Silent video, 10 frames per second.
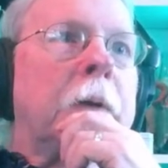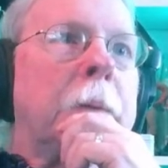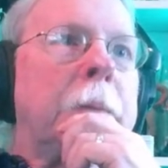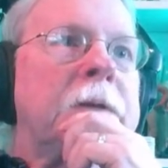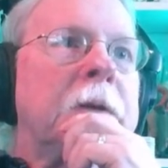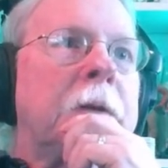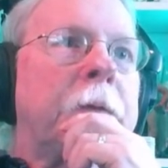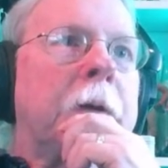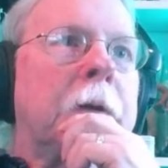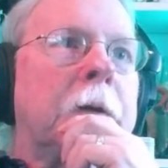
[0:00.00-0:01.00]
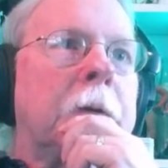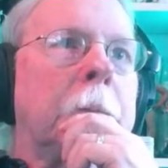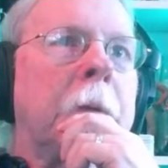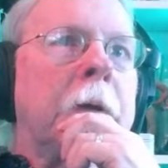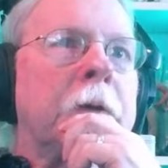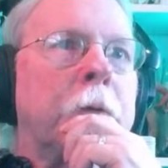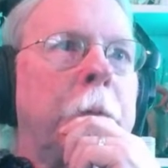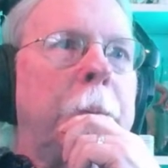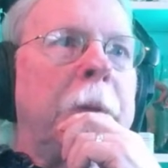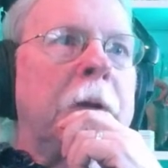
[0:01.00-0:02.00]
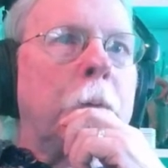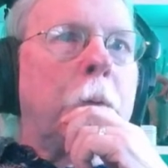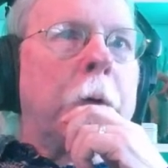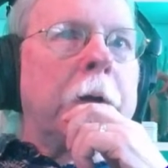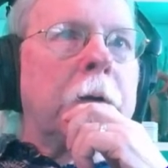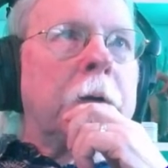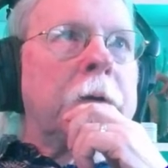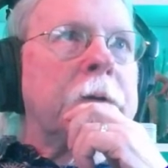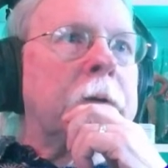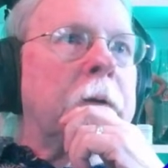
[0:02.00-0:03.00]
Let me see if I can, so if we make it wider, it should,